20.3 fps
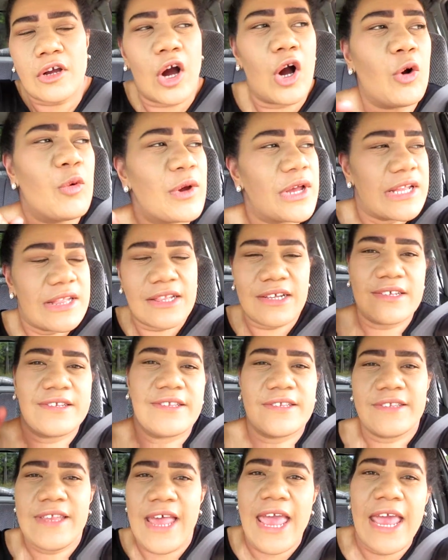going the
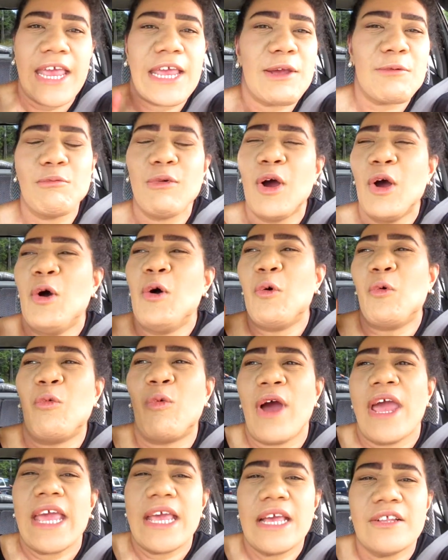same
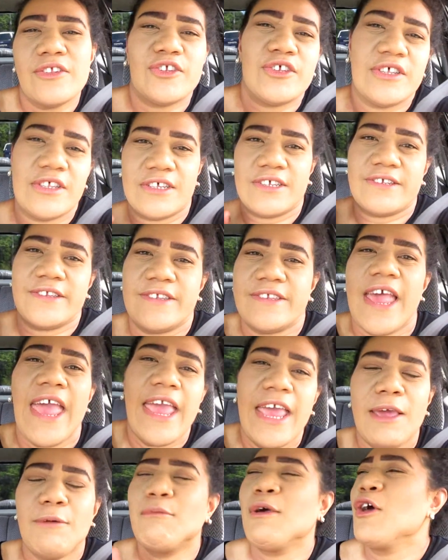way to the
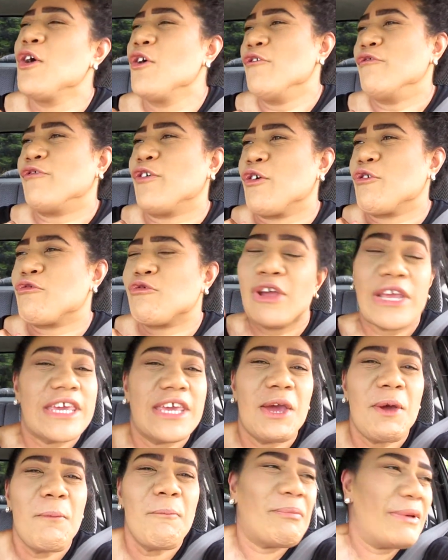same
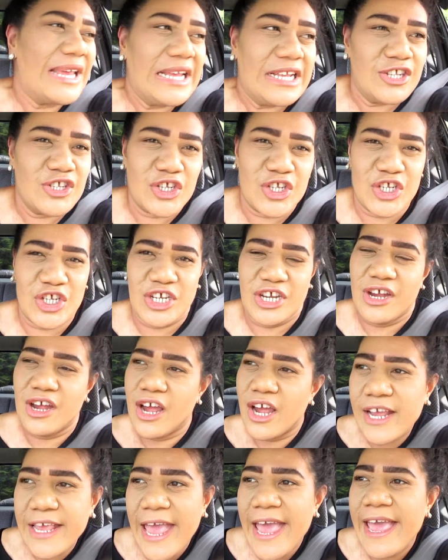freaking beach?
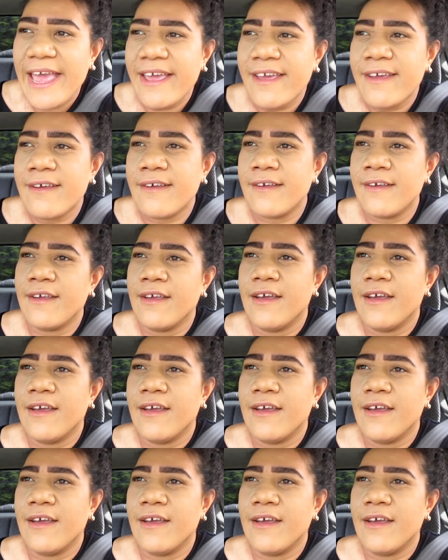Okay?